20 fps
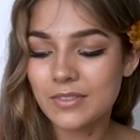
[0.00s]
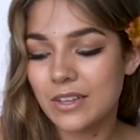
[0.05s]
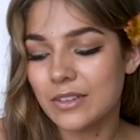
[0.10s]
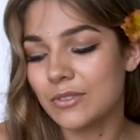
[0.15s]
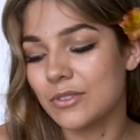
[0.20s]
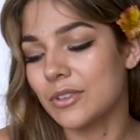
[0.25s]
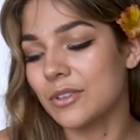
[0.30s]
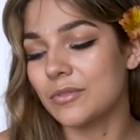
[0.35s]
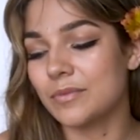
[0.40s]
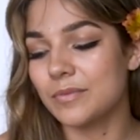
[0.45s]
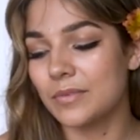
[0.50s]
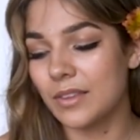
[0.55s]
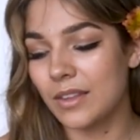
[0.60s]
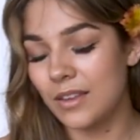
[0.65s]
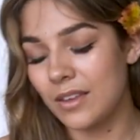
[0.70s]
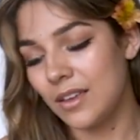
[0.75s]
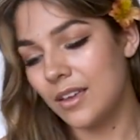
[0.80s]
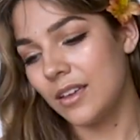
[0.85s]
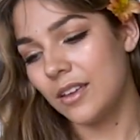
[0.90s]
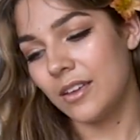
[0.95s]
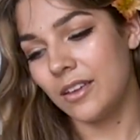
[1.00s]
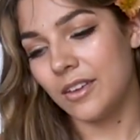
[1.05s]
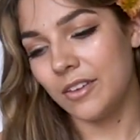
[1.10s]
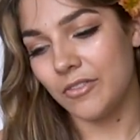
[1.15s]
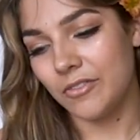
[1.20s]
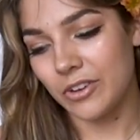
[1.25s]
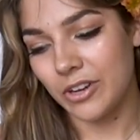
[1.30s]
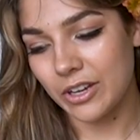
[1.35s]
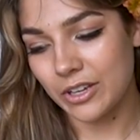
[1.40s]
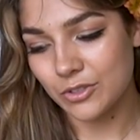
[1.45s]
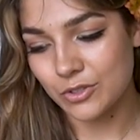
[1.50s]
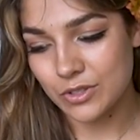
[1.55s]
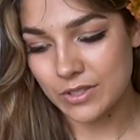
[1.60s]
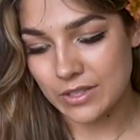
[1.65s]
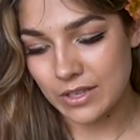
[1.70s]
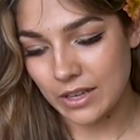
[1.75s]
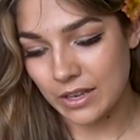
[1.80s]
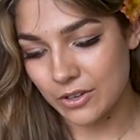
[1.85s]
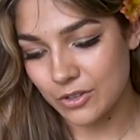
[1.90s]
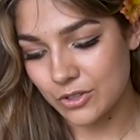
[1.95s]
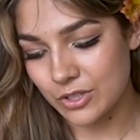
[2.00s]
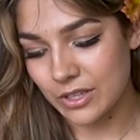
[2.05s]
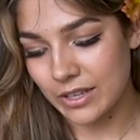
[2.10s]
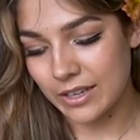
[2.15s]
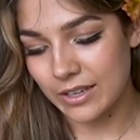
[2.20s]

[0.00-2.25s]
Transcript: I don't know. Very interesting energy.